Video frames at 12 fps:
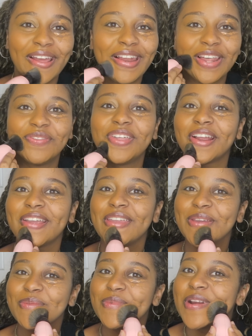I love their
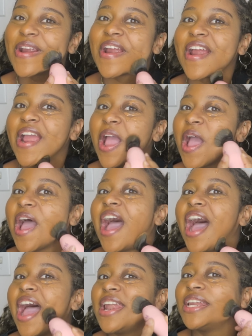humor.
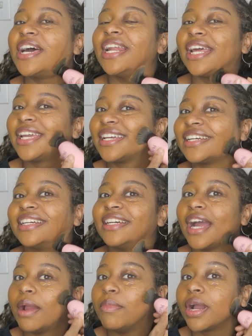I'm
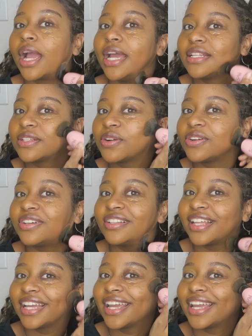a guy's girl, I